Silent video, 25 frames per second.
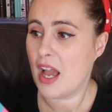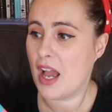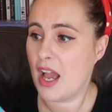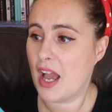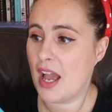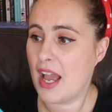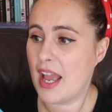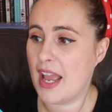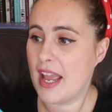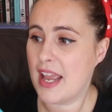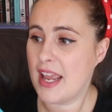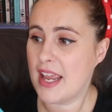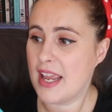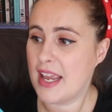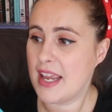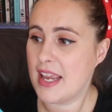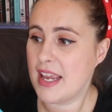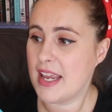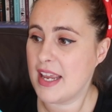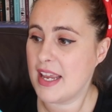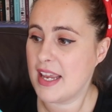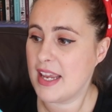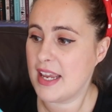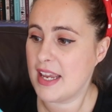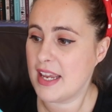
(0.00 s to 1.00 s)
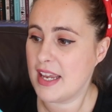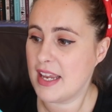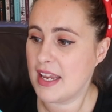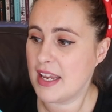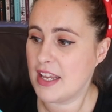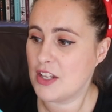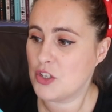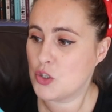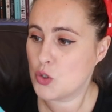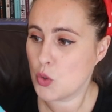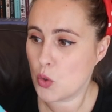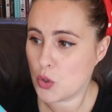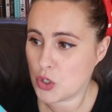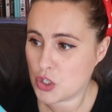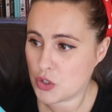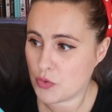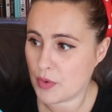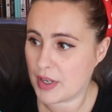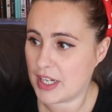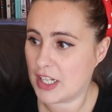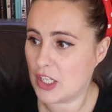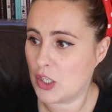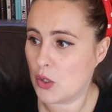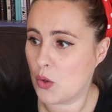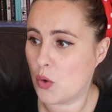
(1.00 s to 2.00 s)
a
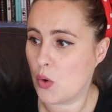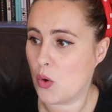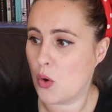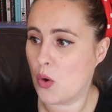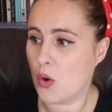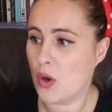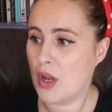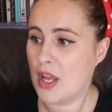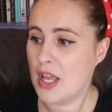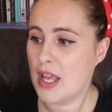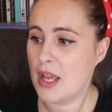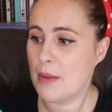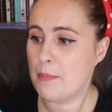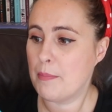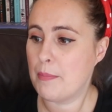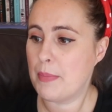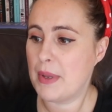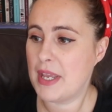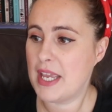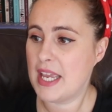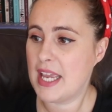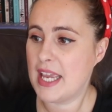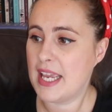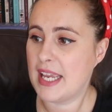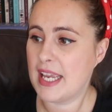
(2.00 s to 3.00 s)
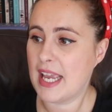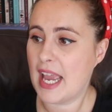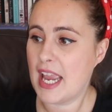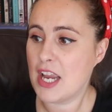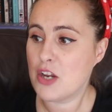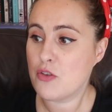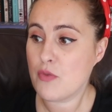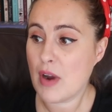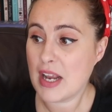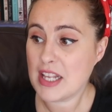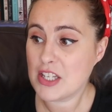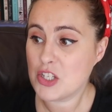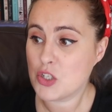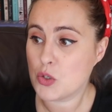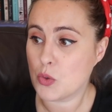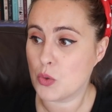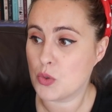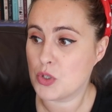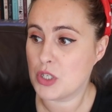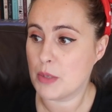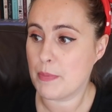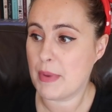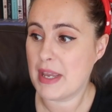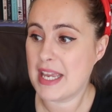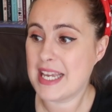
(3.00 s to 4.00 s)
daughter-in-law, being a
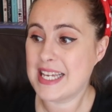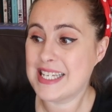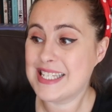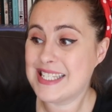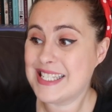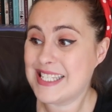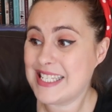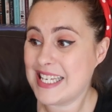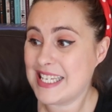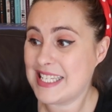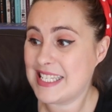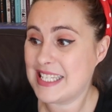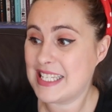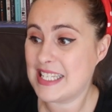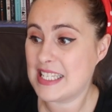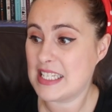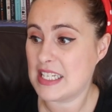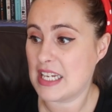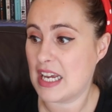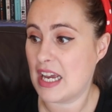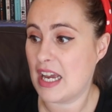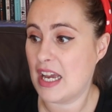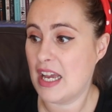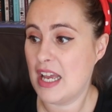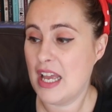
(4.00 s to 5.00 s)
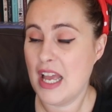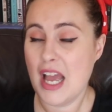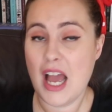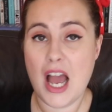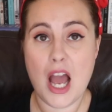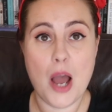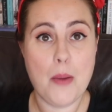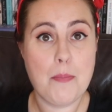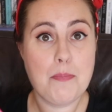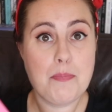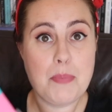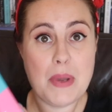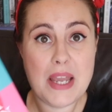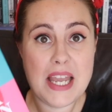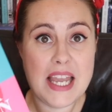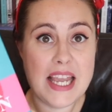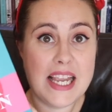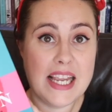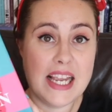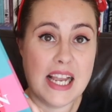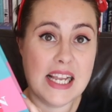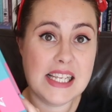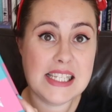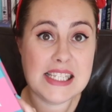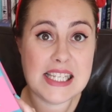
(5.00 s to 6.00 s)
granddaughter, being a sister, and
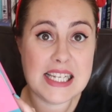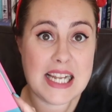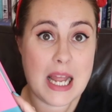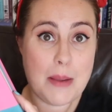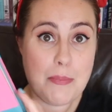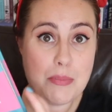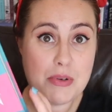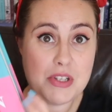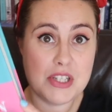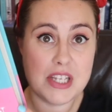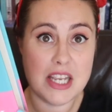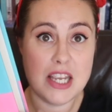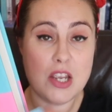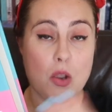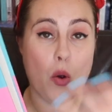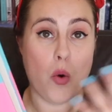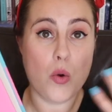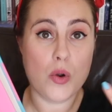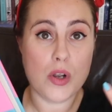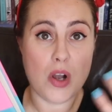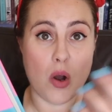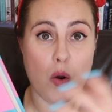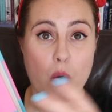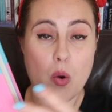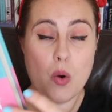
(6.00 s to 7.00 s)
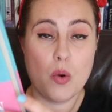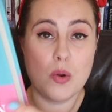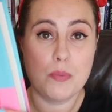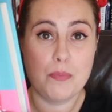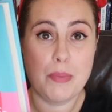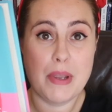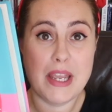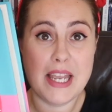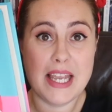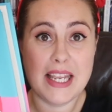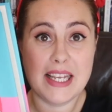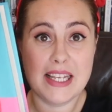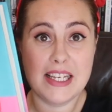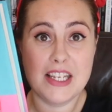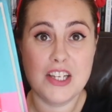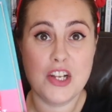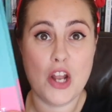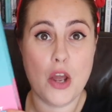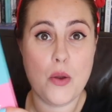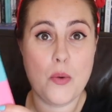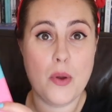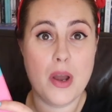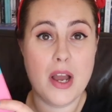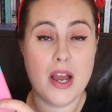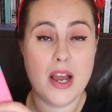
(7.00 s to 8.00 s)
being a celebrity, or being, you
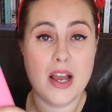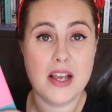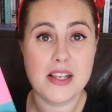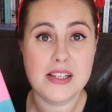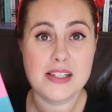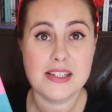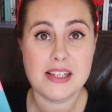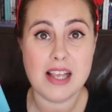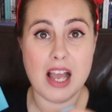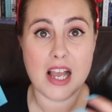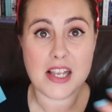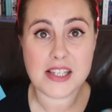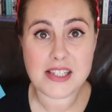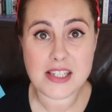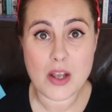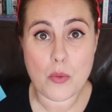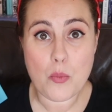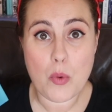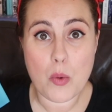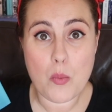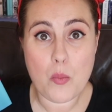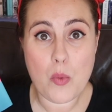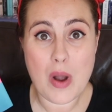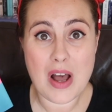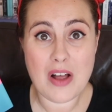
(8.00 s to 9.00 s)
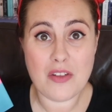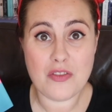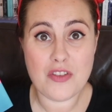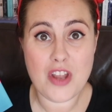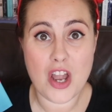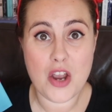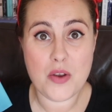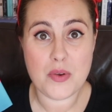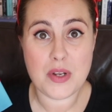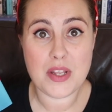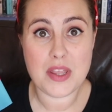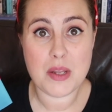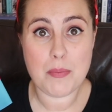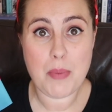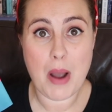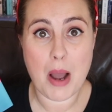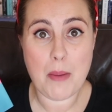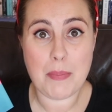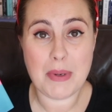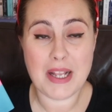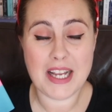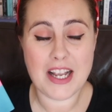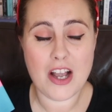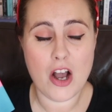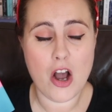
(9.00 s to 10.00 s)
know, someone well known in the
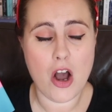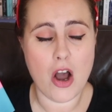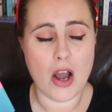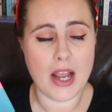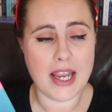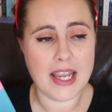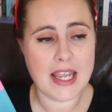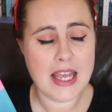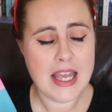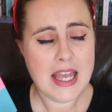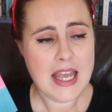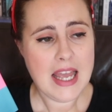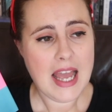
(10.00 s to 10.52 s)
public eye.